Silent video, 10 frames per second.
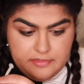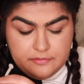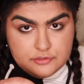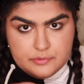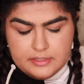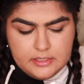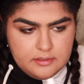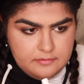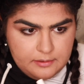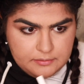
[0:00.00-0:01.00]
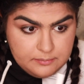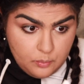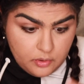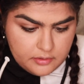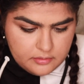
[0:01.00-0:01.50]
think they're too thick. They don't need
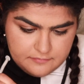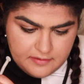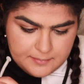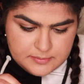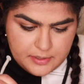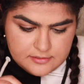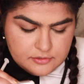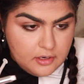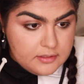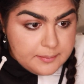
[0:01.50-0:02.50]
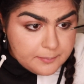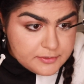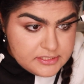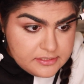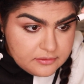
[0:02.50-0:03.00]
more. Velma's brows are not like a
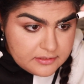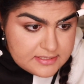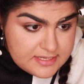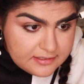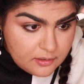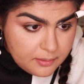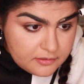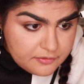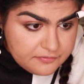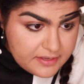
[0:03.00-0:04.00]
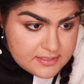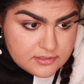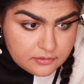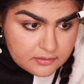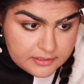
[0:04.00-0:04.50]
particularly standout part of her face.
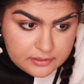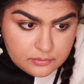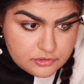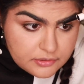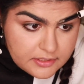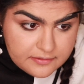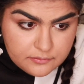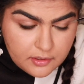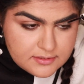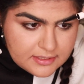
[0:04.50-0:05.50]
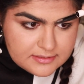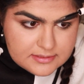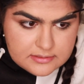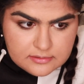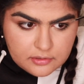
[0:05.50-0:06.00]
They're not like huge or anything. They're not like,
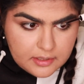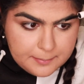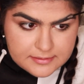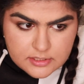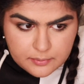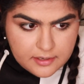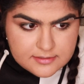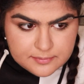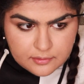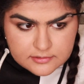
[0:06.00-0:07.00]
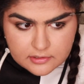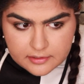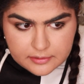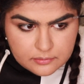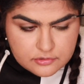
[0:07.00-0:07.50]
they're not like pencil brows, but they're also
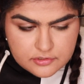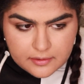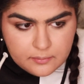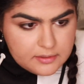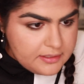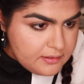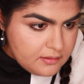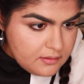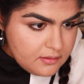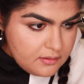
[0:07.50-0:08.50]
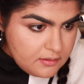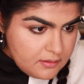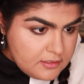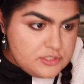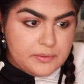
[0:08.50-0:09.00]
not huge. So I don't wanna like
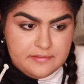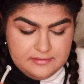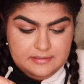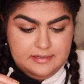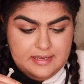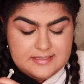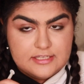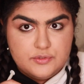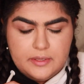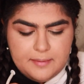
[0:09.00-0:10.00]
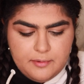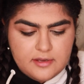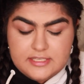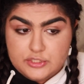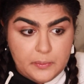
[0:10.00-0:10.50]
do anything to like accentuate my
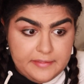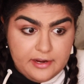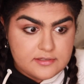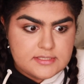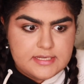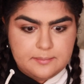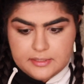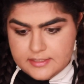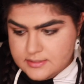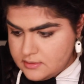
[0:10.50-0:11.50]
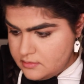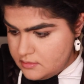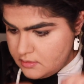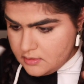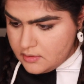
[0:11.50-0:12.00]
brows. I just want the hairs to stay in place.
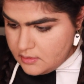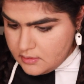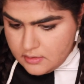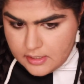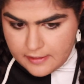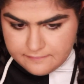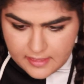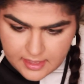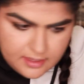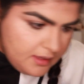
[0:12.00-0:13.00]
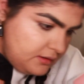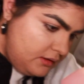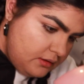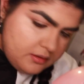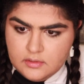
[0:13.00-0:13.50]
And then
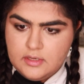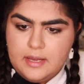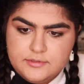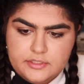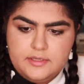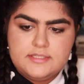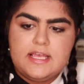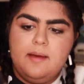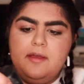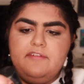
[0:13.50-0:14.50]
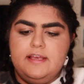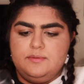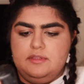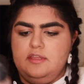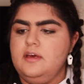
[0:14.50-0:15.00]
I'm just gonna set my face
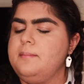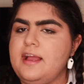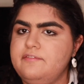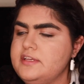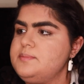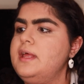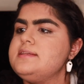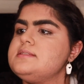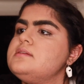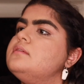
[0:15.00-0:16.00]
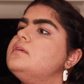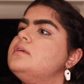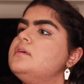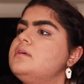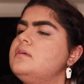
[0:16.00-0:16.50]
with the MAC Fix Plus.
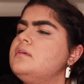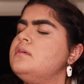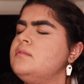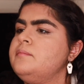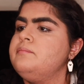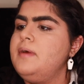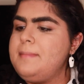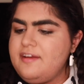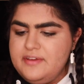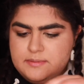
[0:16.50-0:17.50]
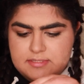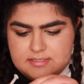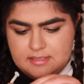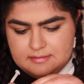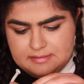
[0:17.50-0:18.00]
My MAC Fix Plus is
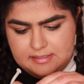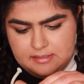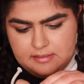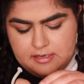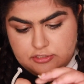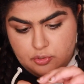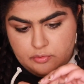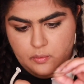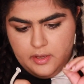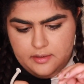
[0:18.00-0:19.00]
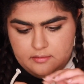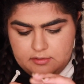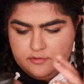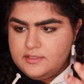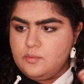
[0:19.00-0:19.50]
like leaking and I don't know why. Like
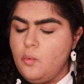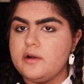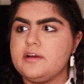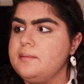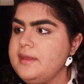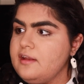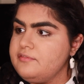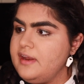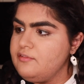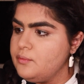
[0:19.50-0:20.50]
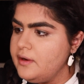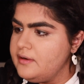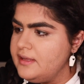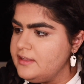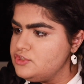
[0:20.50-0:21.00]
there's like water coming out of it everywhere
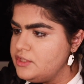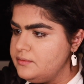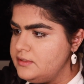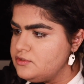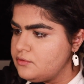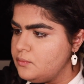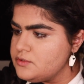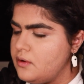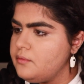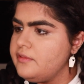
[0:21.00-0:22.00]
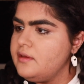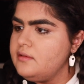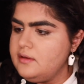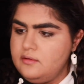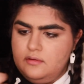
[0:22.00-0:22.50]
and I like genuinely don't know what's wrong with it.
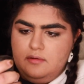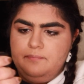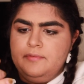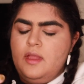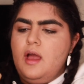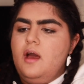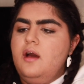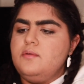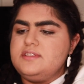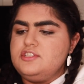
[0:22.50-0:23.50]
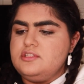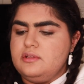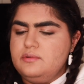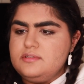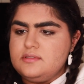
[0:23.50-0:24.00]
Like, oh, is it just
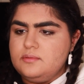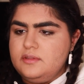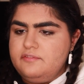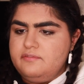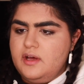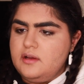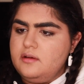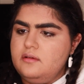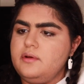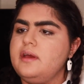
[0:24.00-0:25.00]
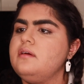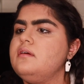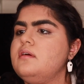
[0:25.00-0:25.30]
loose? What the fuck? Okay.